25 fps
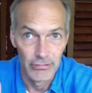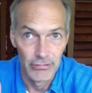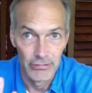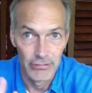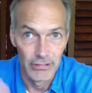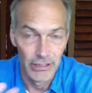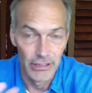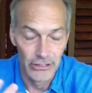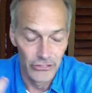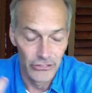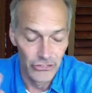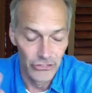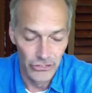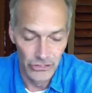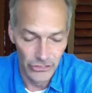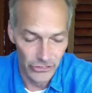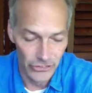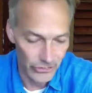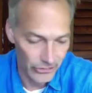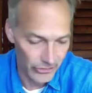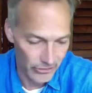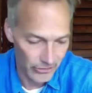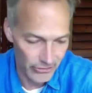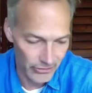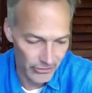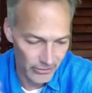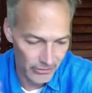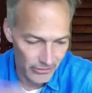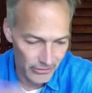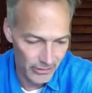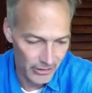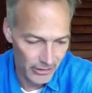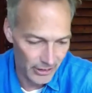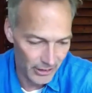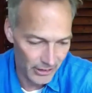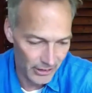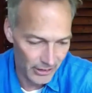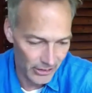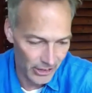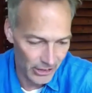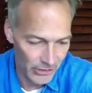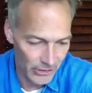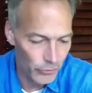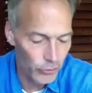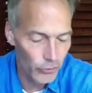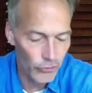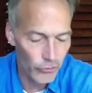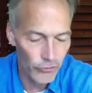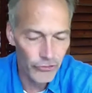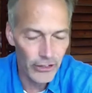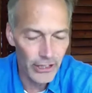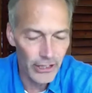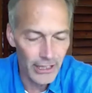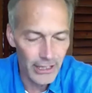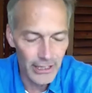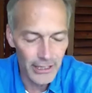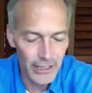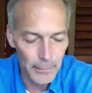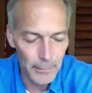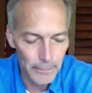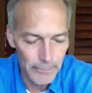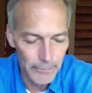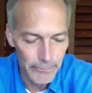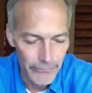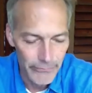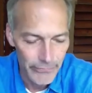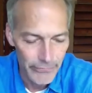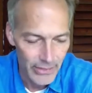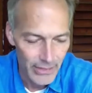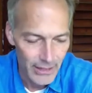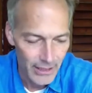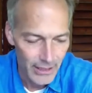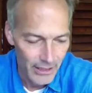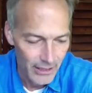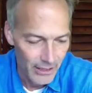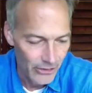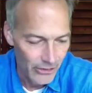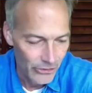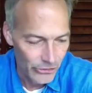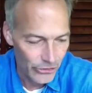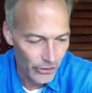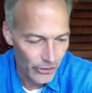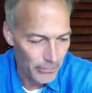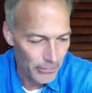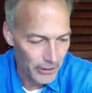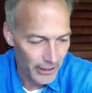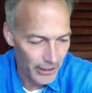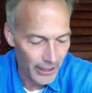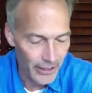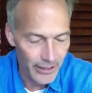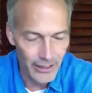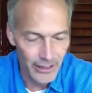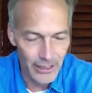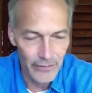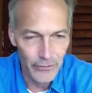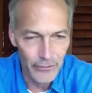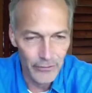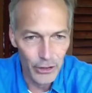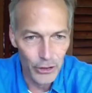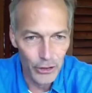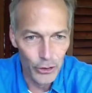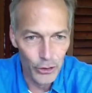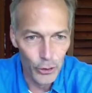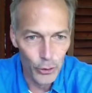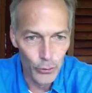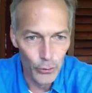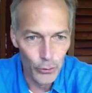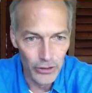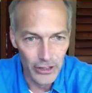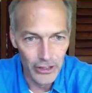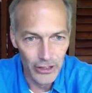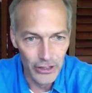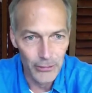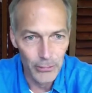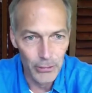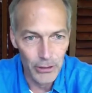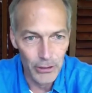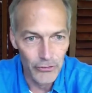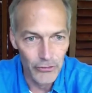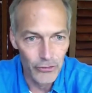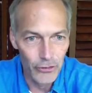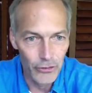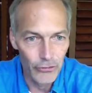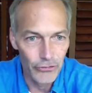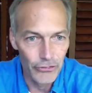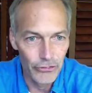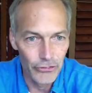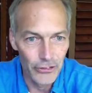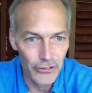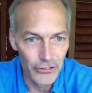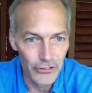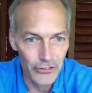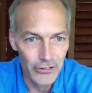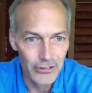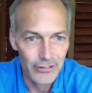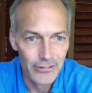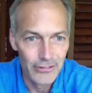It's fulfilling something I didn't even know needed to be fulfilled.